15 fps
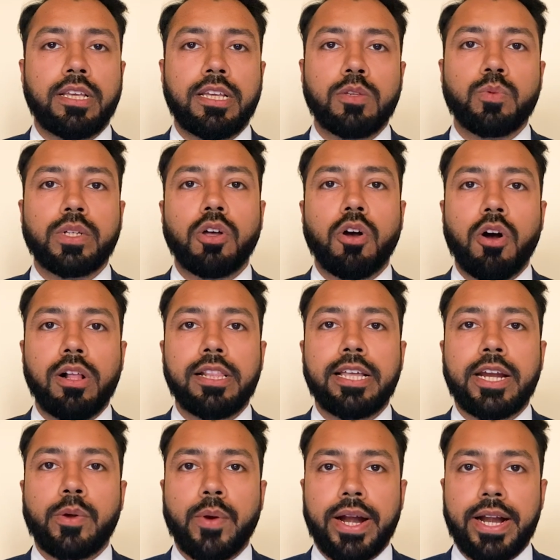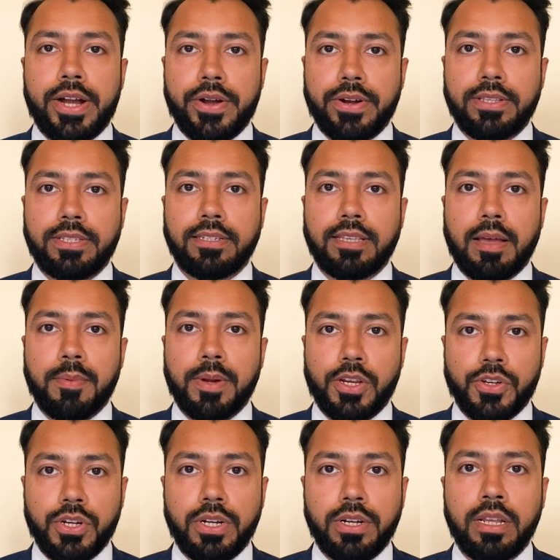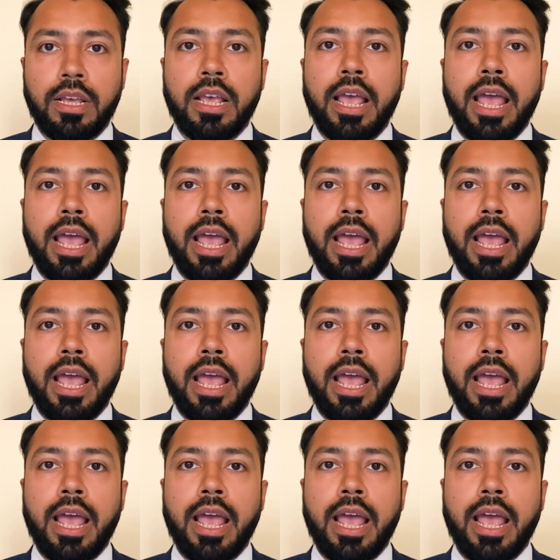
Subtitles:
these were all the required entrance examination